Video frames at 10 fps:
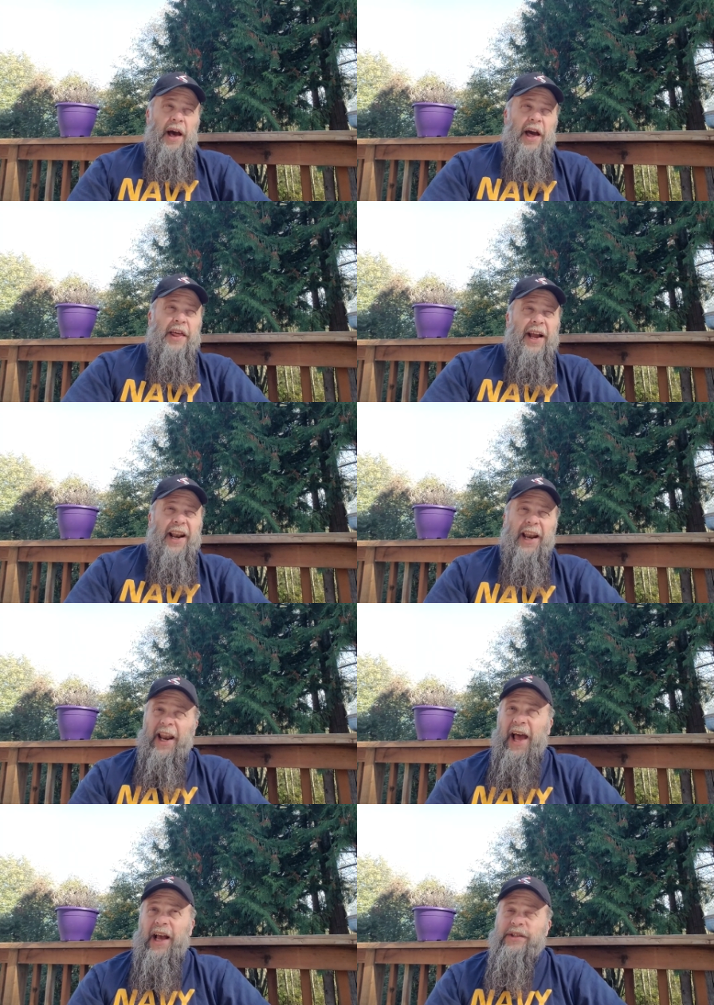I think at
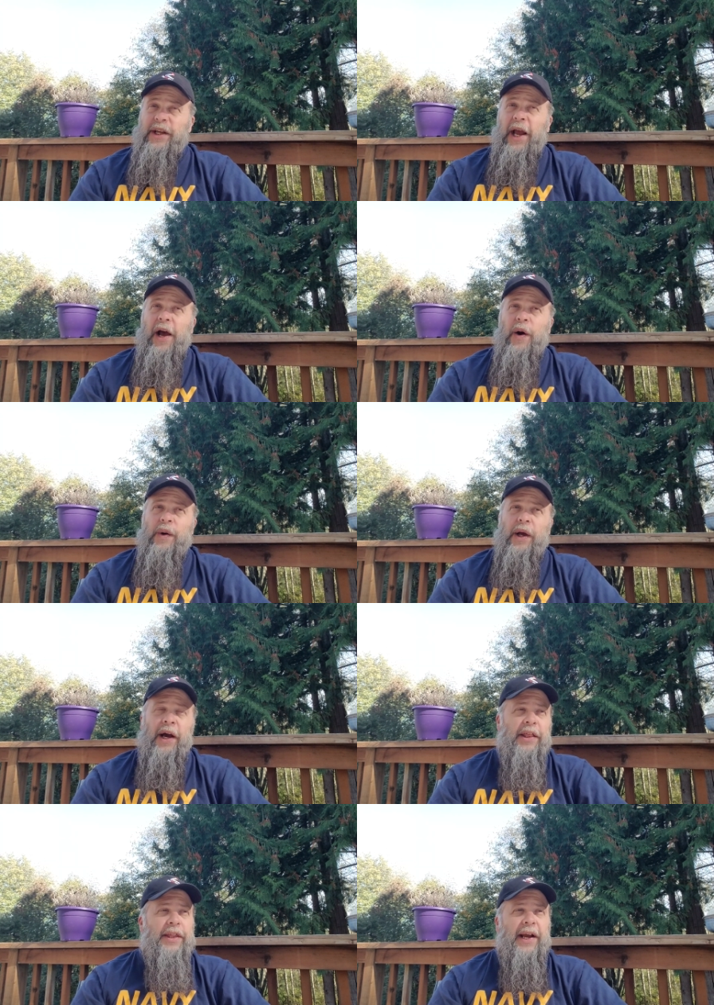last count,
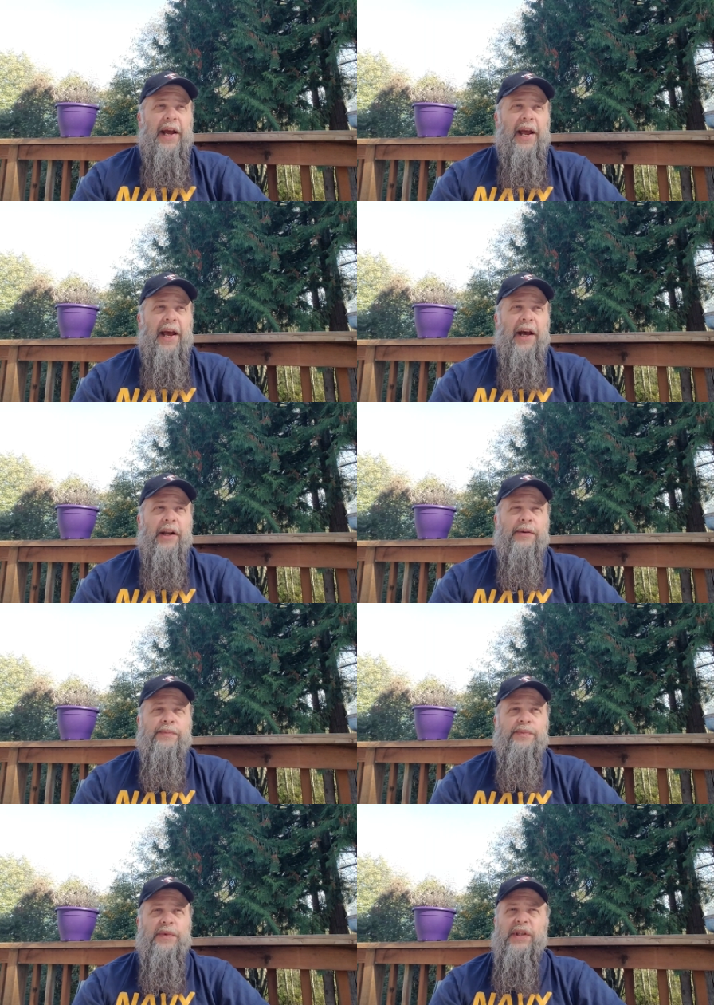I had
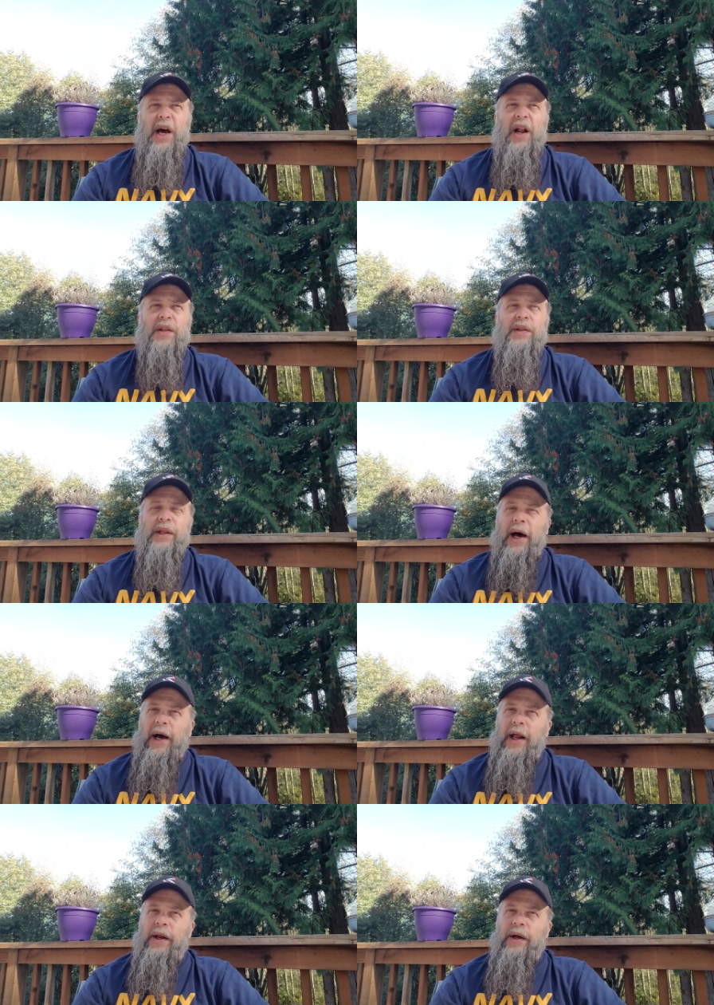not a
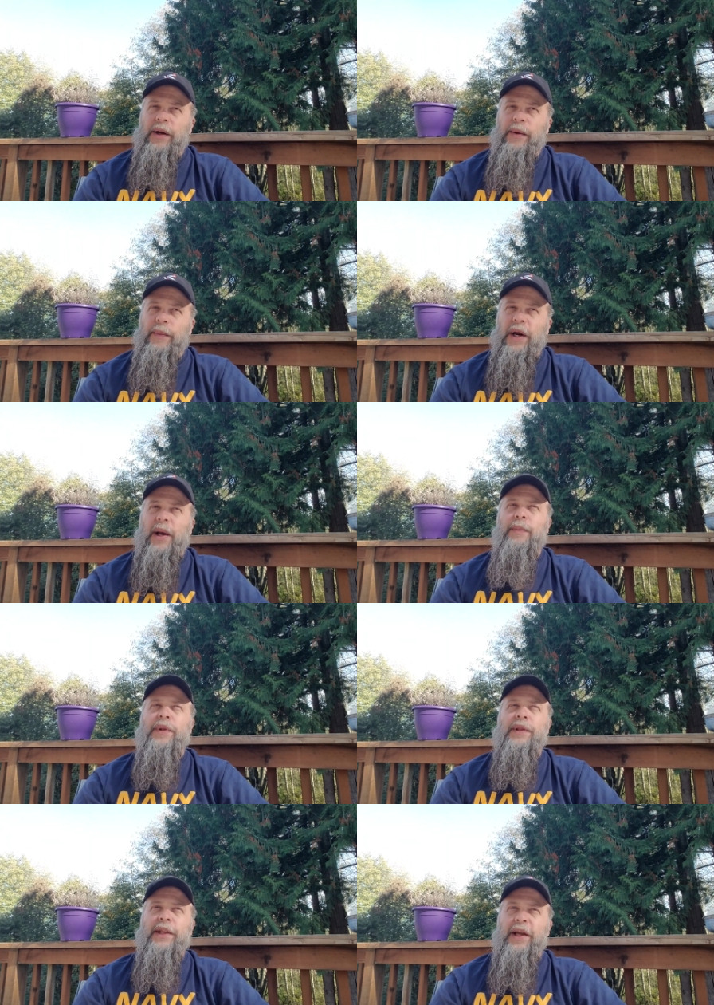lot, but I
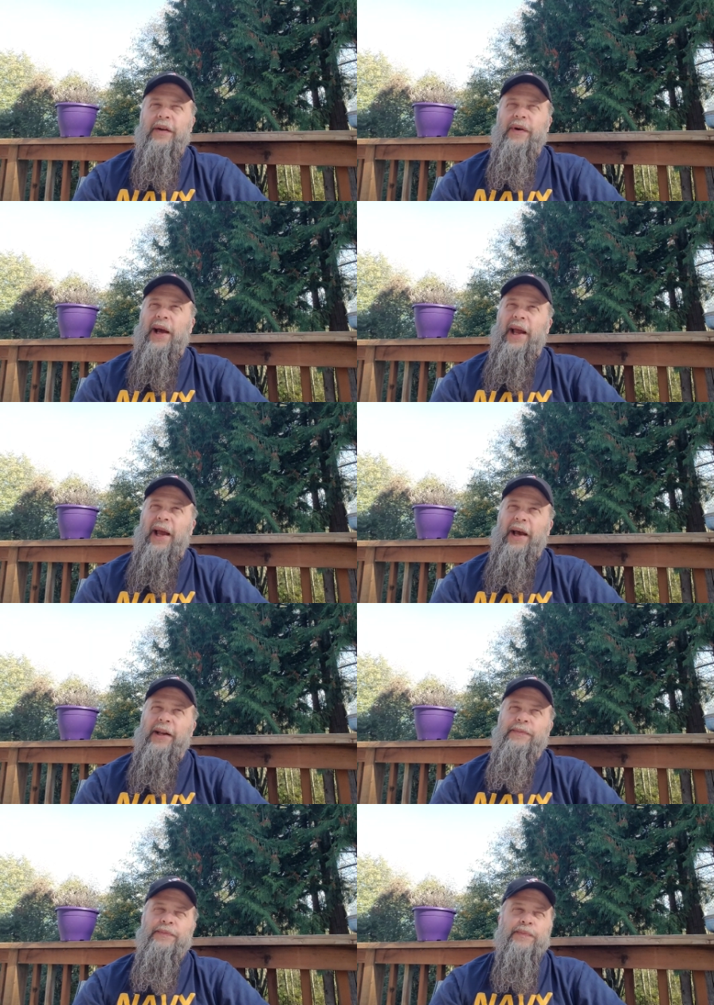believe I had